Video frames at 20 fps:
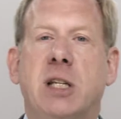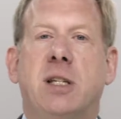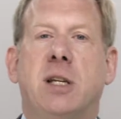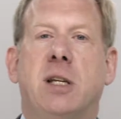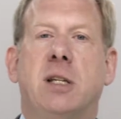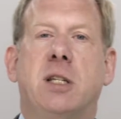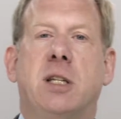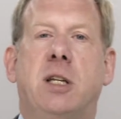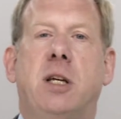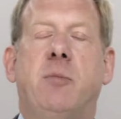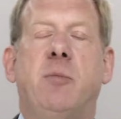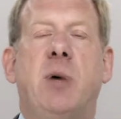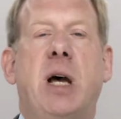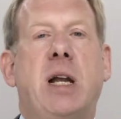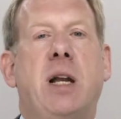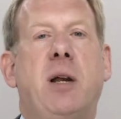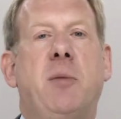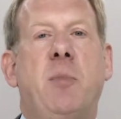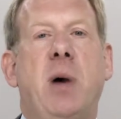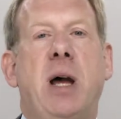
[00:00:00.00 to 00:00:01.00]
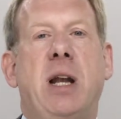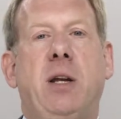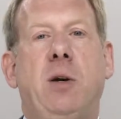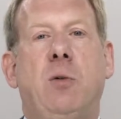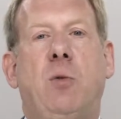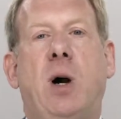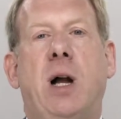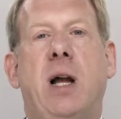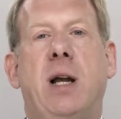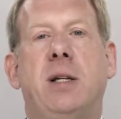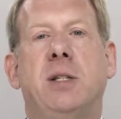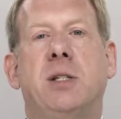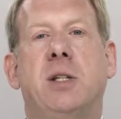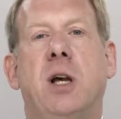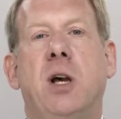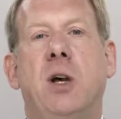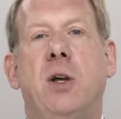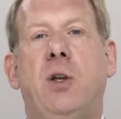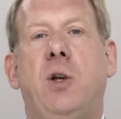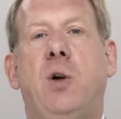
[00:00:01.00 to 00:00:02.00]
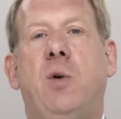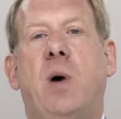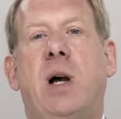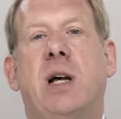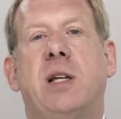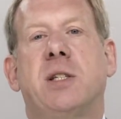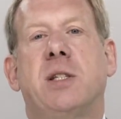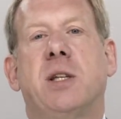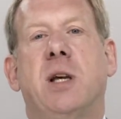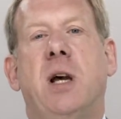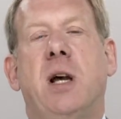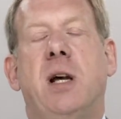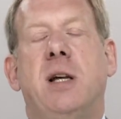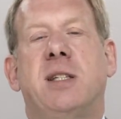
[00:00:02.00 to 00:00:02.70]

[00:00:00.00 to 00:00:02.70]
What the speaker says: system, and in many ways U.S.